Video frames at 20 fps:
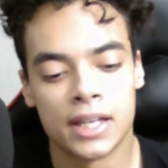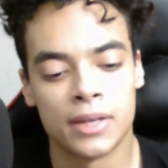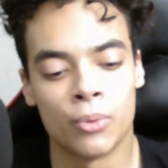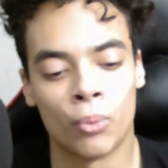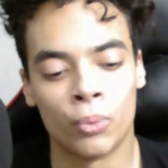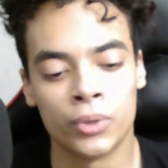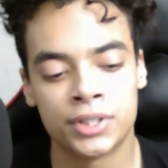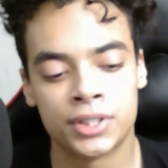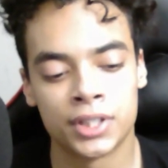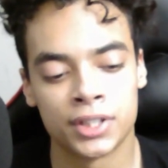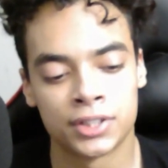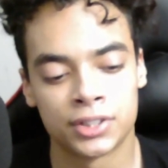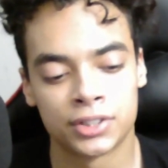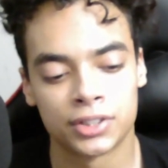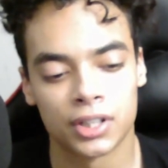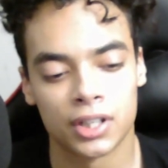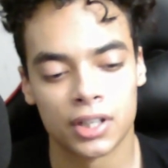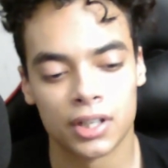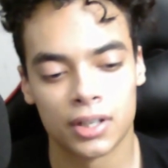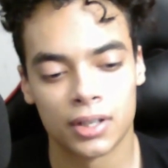we
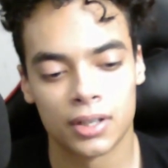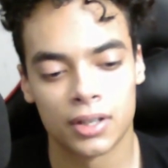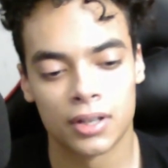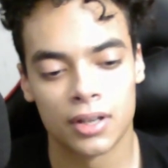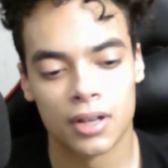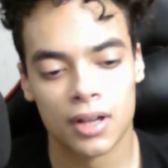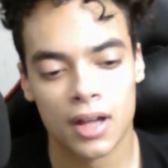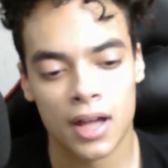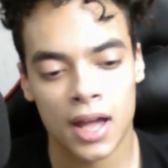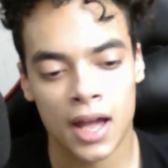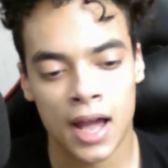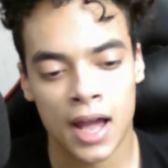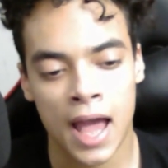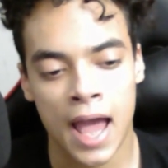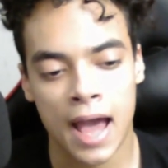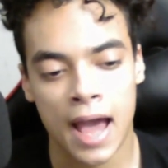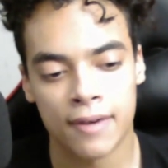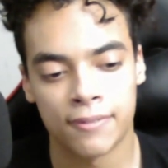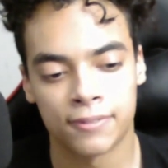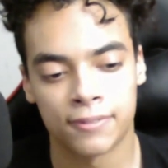just
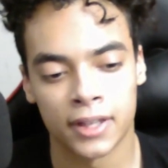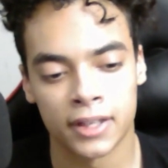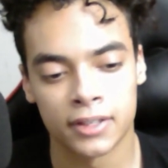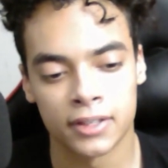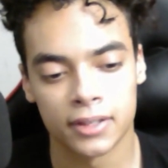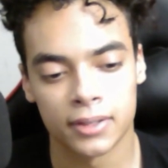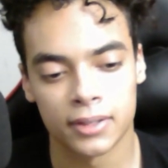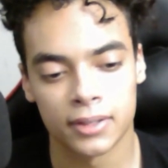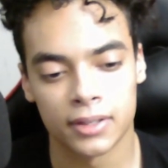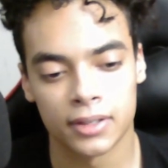have like